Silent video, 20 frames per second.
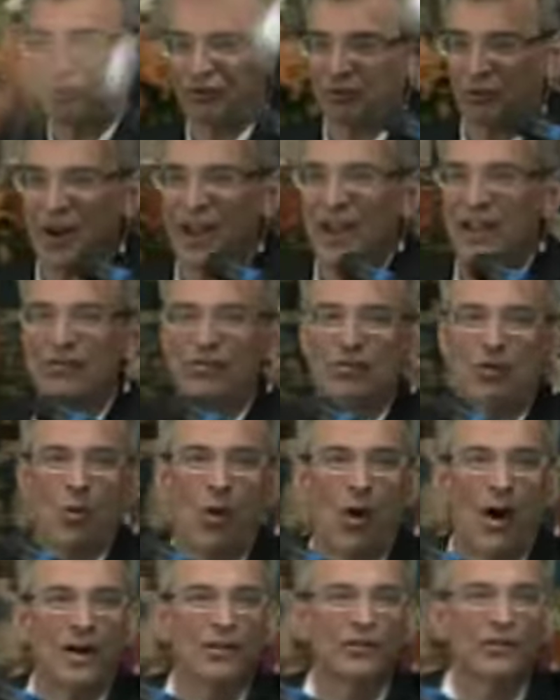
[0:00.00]
strange
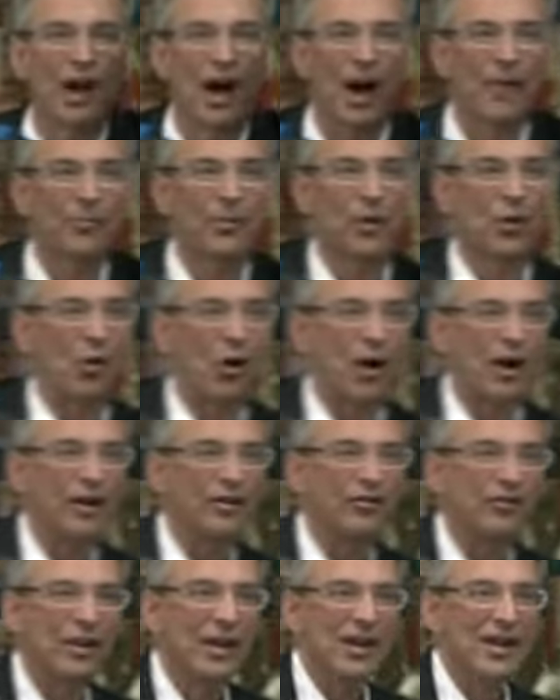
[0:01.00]
quarks, up
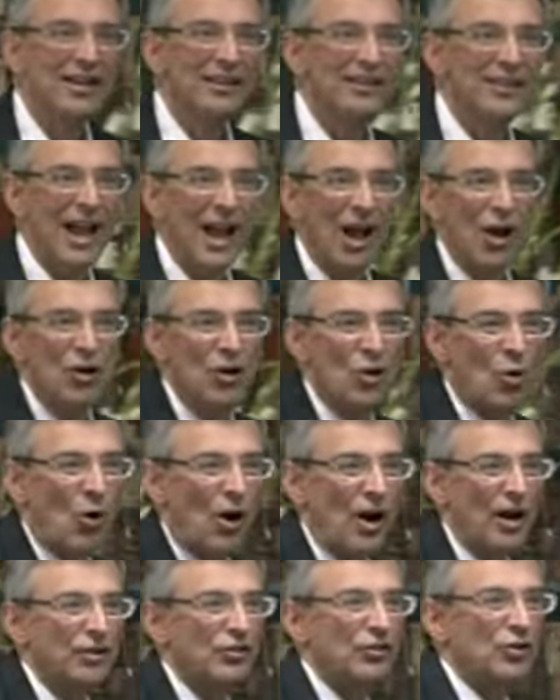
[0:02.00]
quarks, down
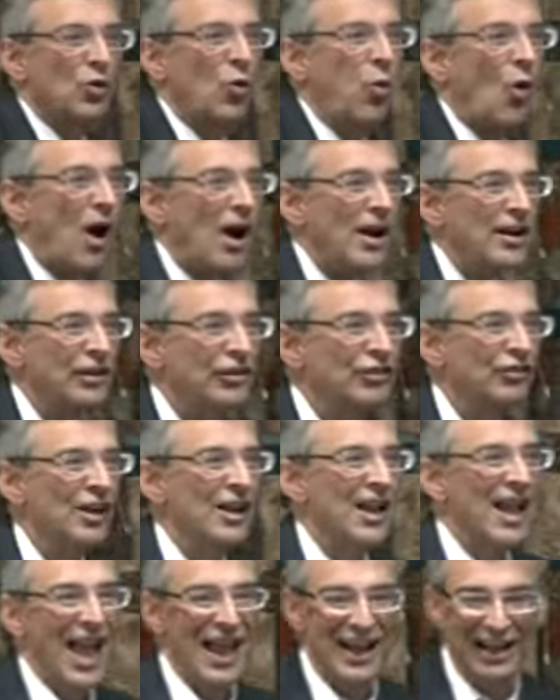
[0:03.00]
quarks,
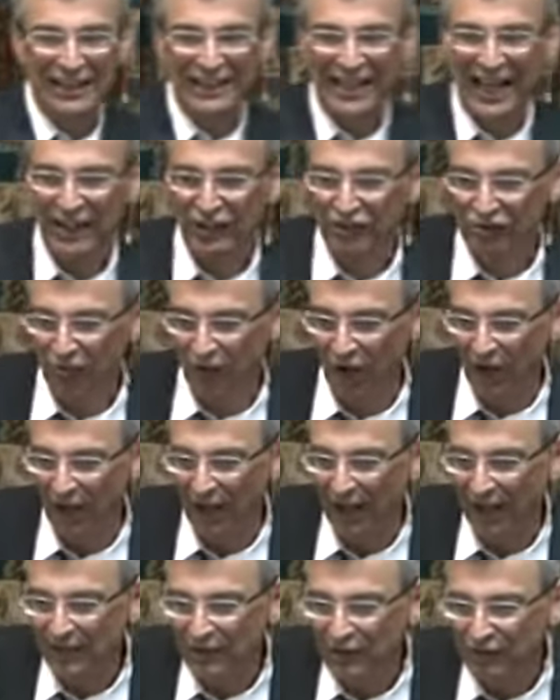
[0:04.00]
quarks and
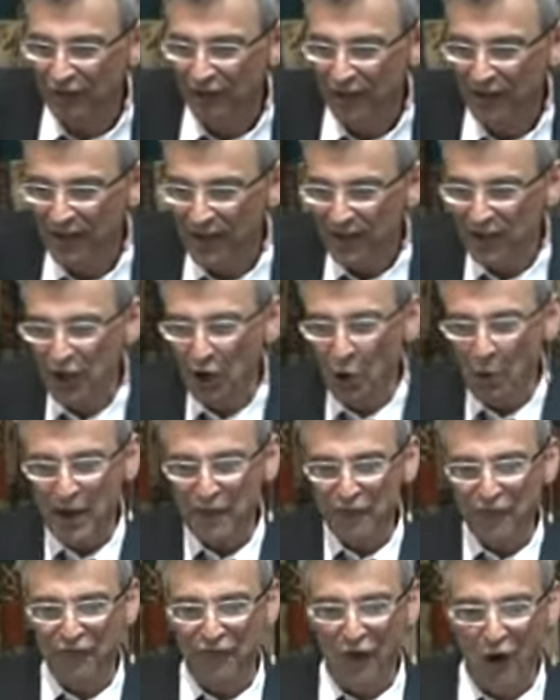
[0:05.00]
electrons,
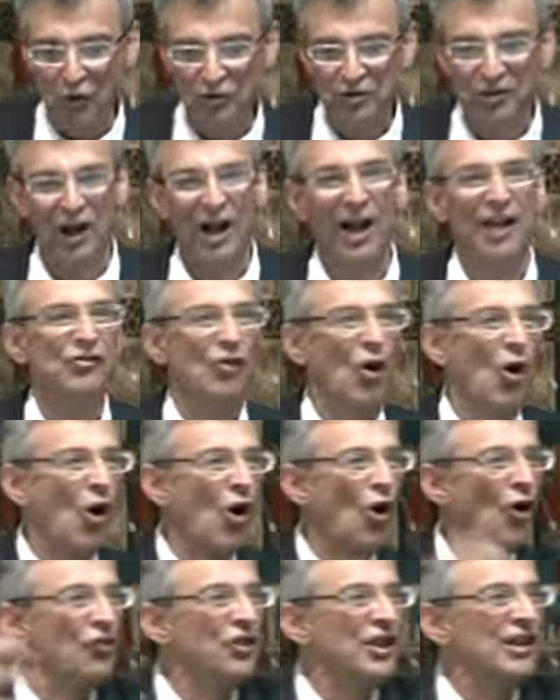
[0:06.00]
and photons.
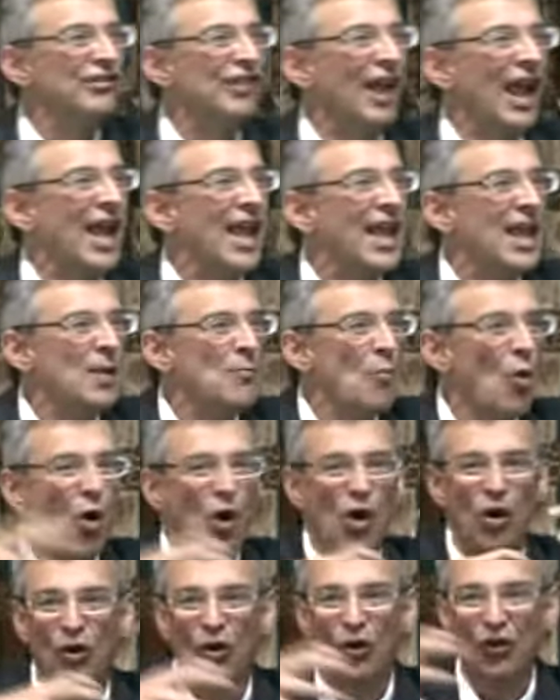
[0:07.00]
All these
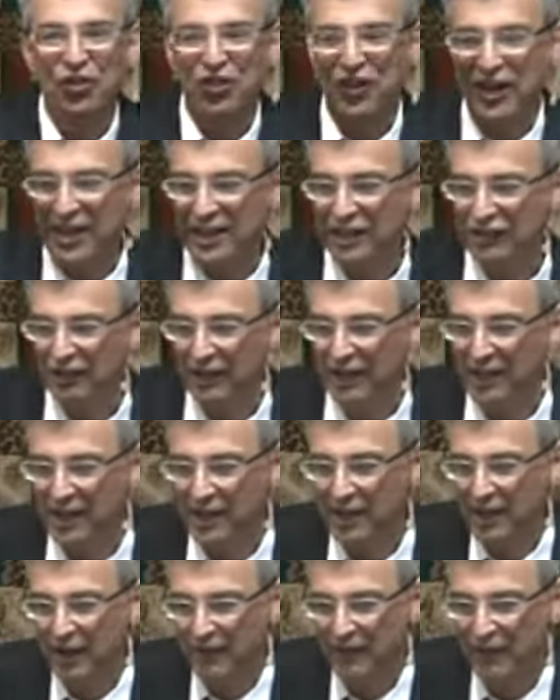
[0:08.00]
amoral things
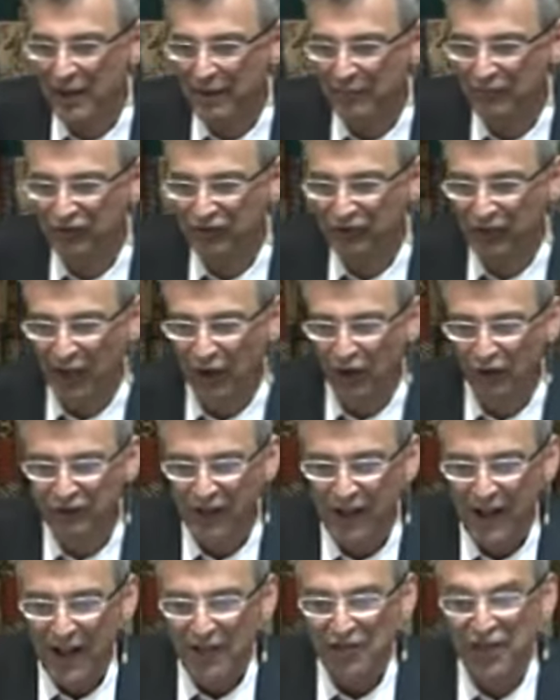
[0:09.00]
in and of
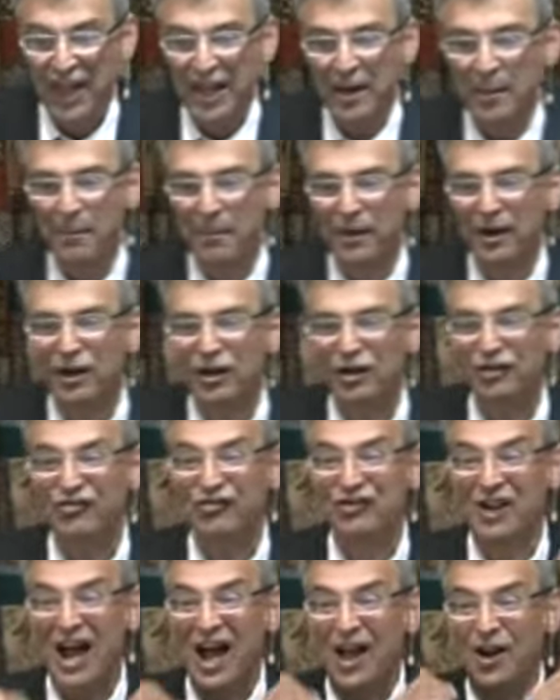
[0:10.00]
themselves, they
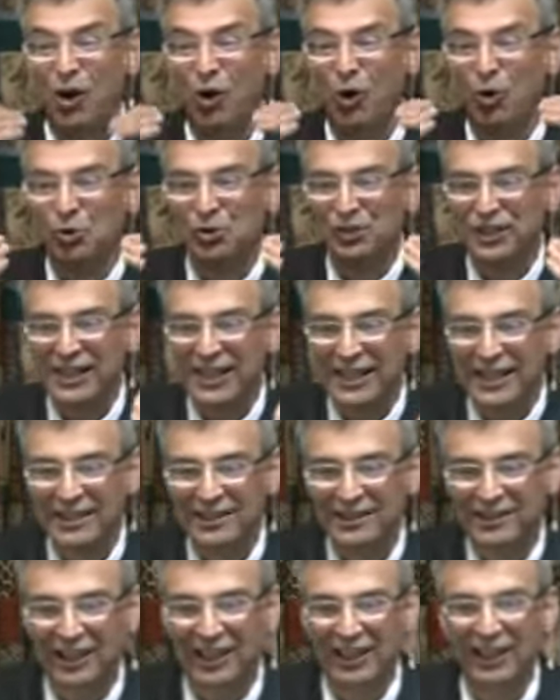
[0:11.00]
emerge not only
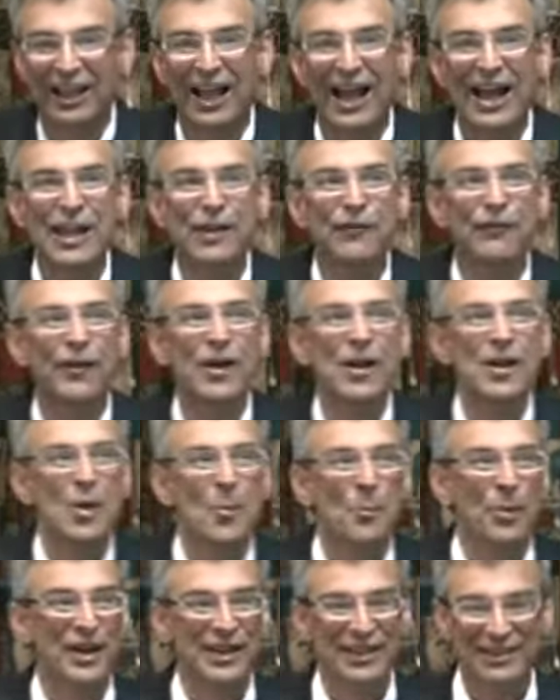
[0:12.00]
into life,
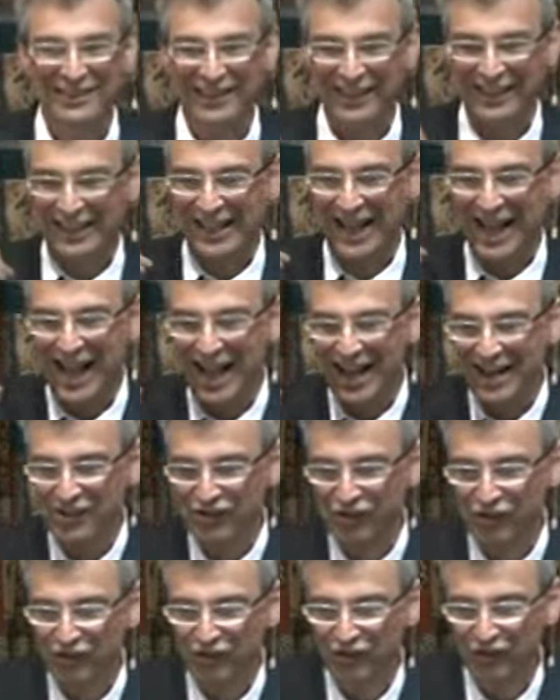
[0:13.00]
but into
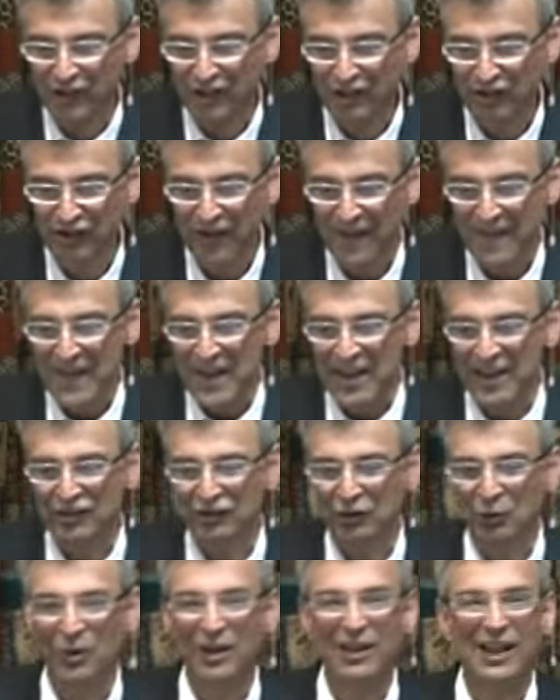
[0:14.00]
consciousness,
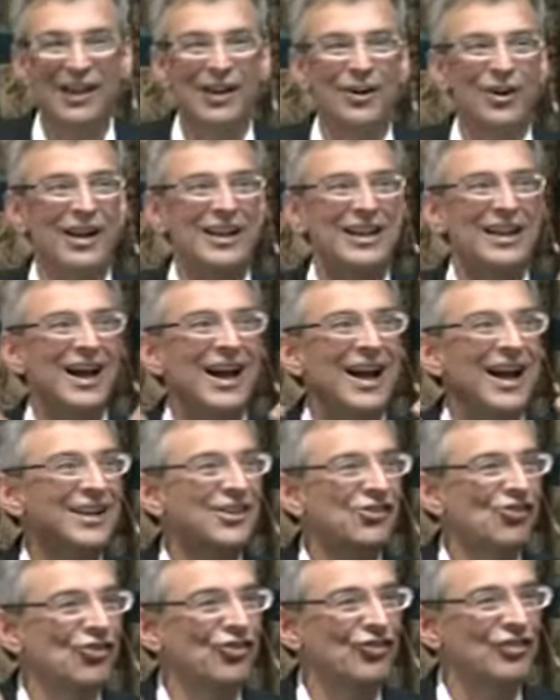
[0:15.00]
into a
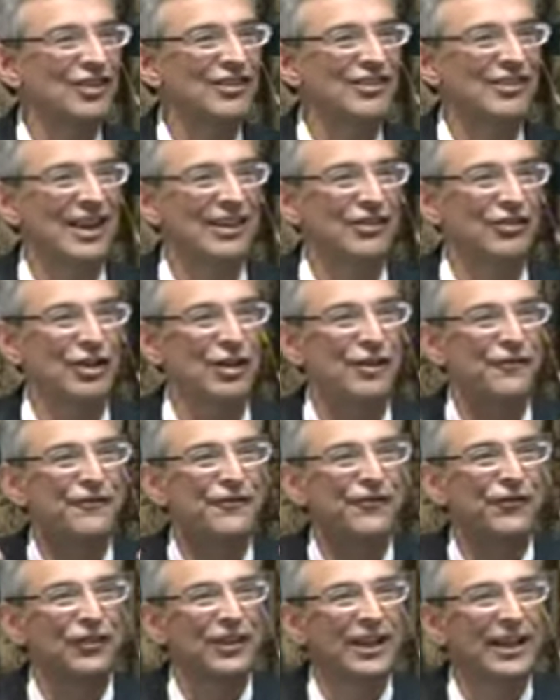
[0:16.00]
consciousness that's
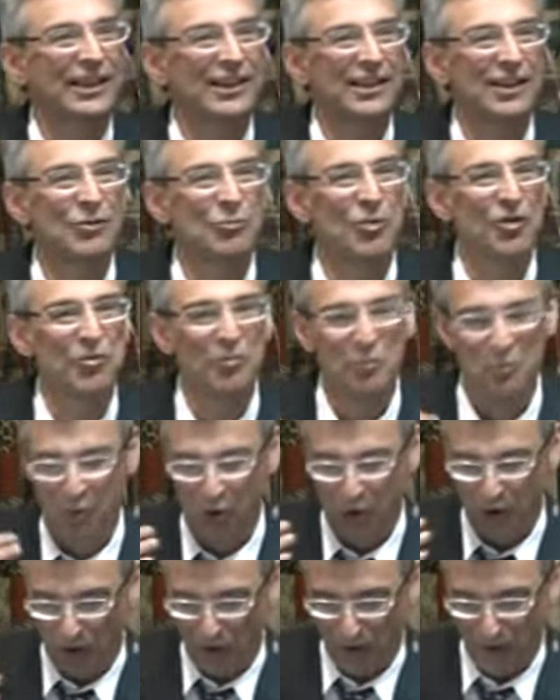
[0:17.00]
conflicted with
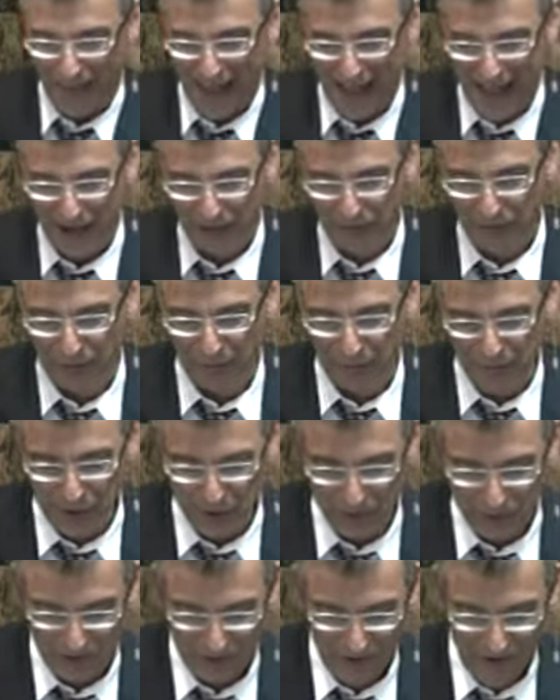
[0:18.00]
moral
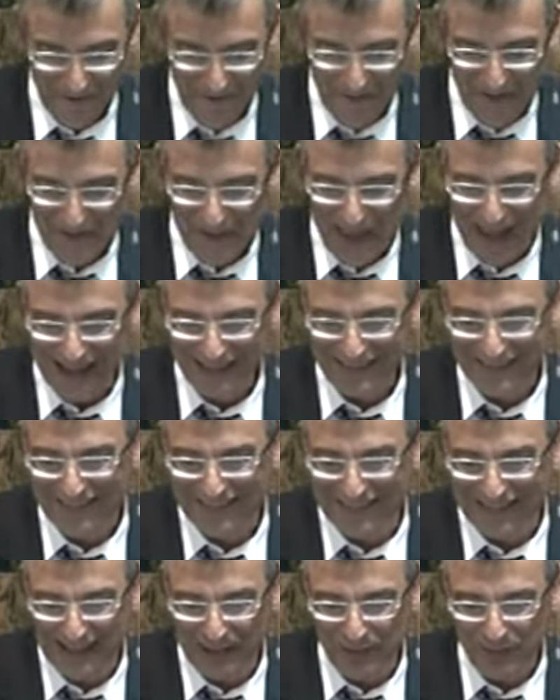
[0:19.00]
attributes.
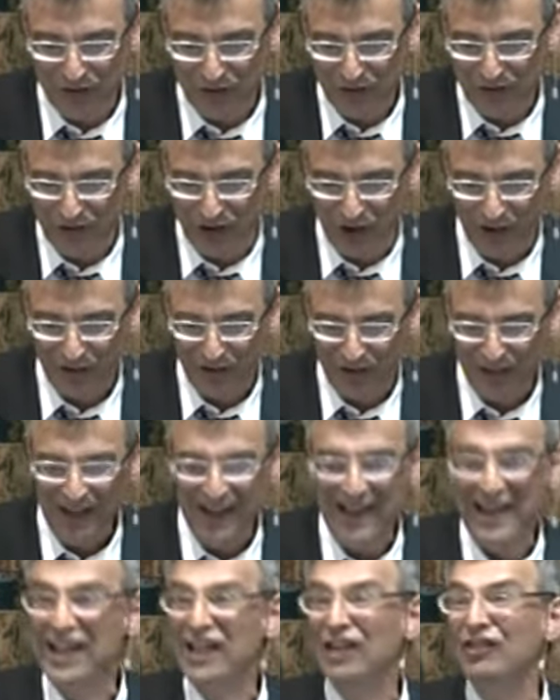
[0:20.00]
That seems
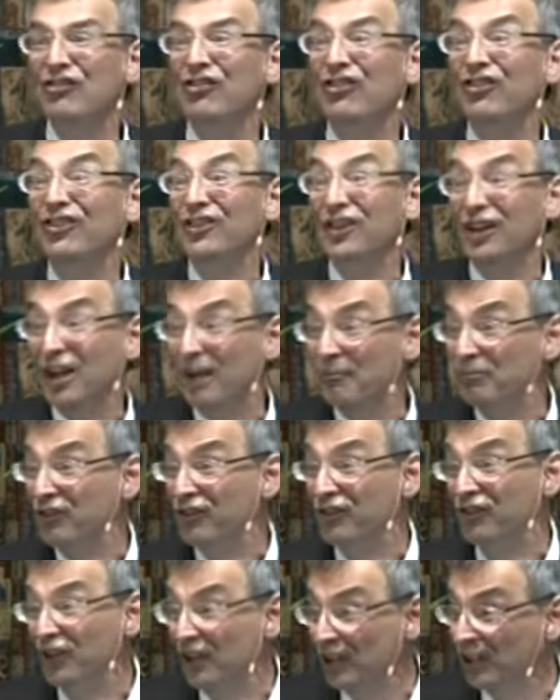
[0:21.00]
just
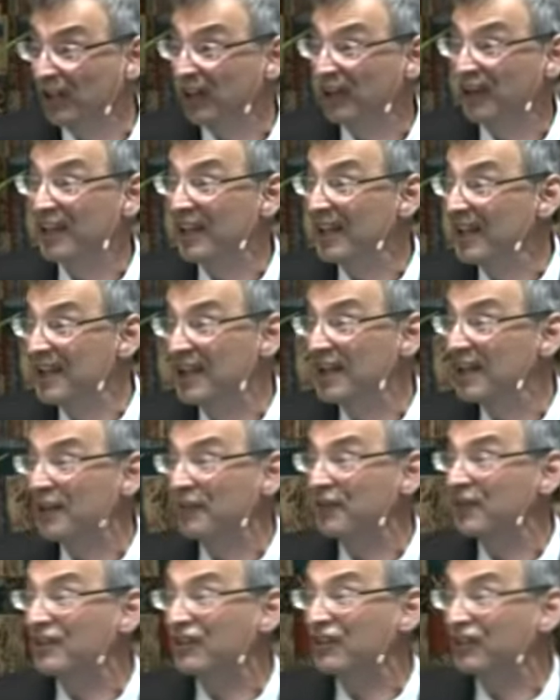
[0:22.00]
absurd in
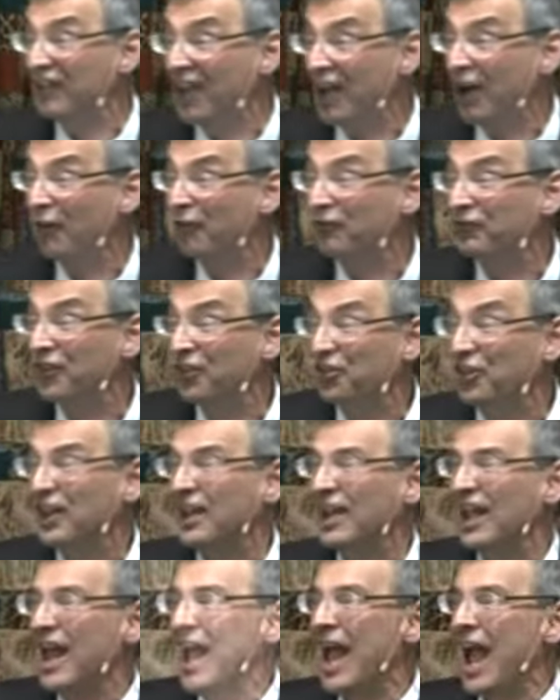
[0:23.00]
and of itself to
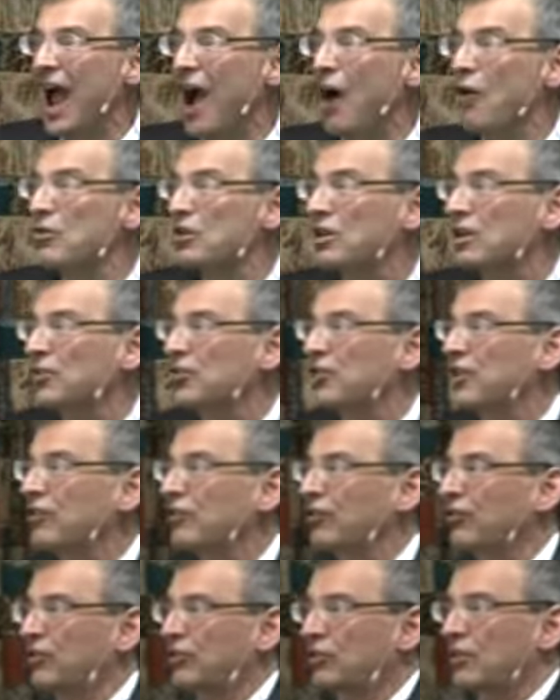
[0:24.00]
think, how could
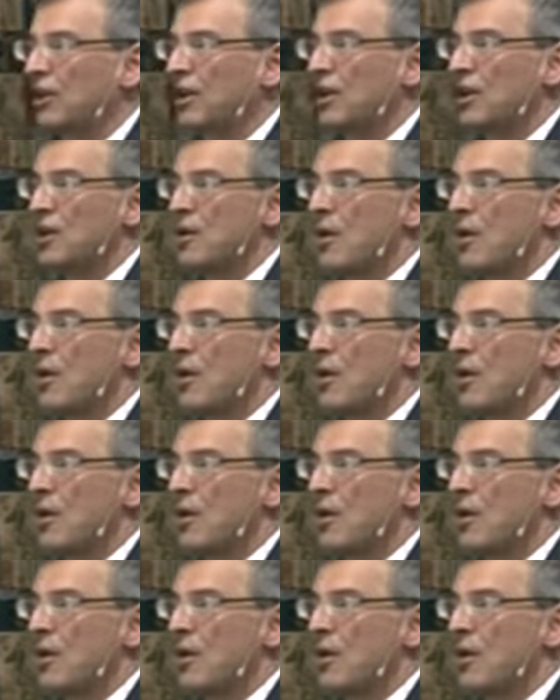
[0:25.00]
this